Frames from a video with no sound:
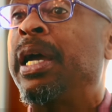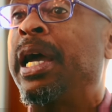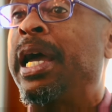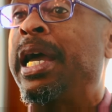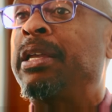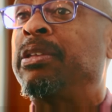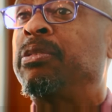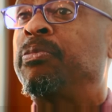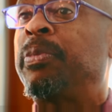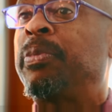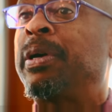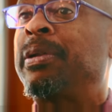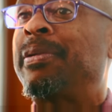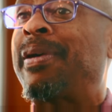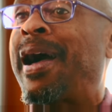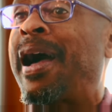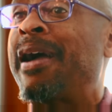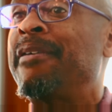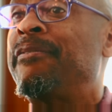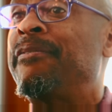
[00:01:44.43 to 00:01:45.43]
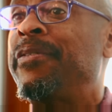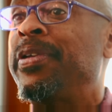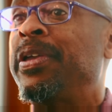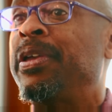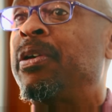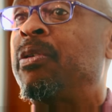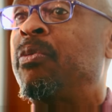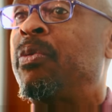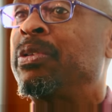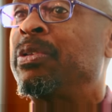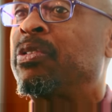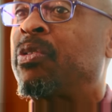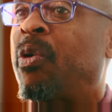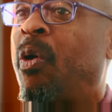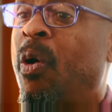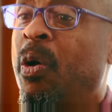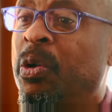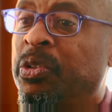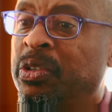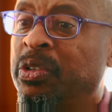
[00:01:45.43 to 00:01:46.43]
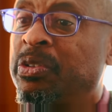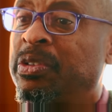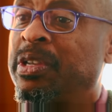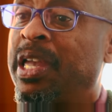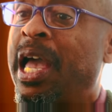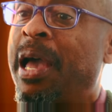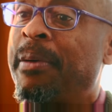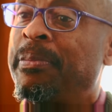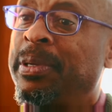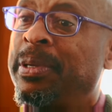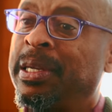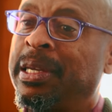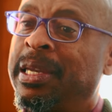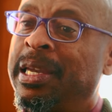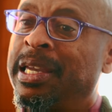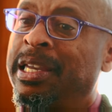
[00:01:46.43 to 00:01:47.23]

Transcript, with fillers: And but I feel what's also is happening